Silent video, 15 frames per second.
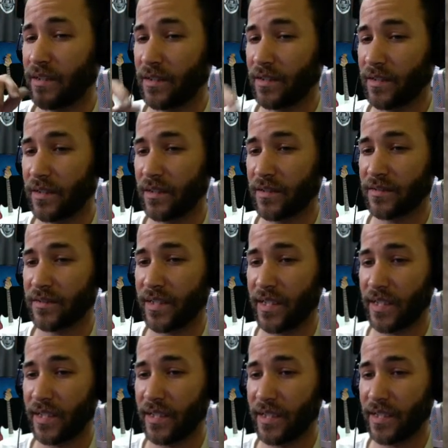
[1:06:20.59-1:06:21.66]
There, there's
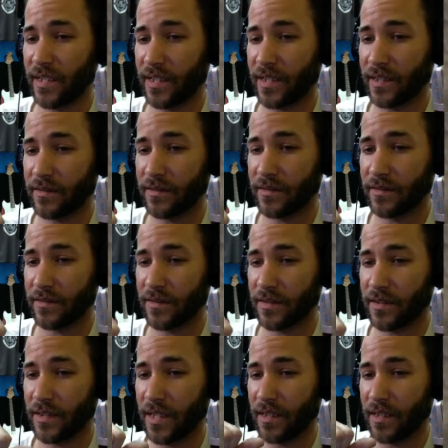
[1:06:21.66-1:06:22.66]
a uh, question.